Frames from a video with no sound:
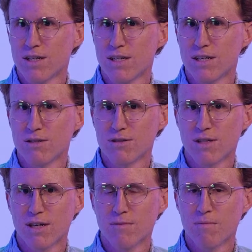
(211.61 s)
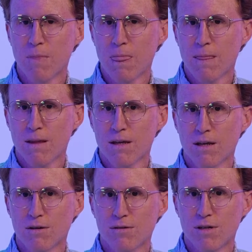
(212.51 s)
And there's,
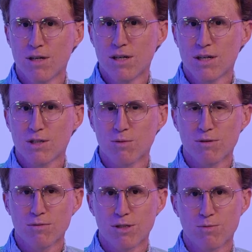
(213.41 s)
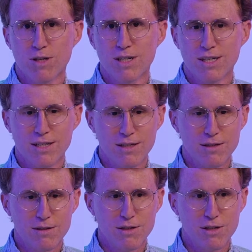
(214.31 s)
because we just wanted it
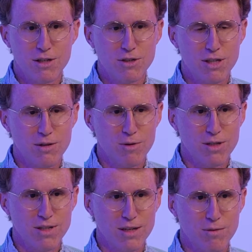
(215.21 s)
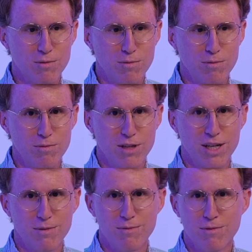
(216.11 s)
to do something where it's like, we
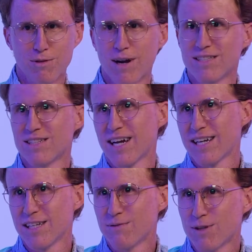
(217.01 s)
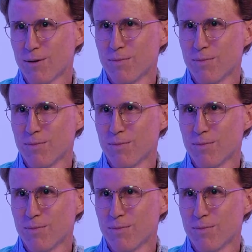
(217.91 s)
think the rising tide lifts all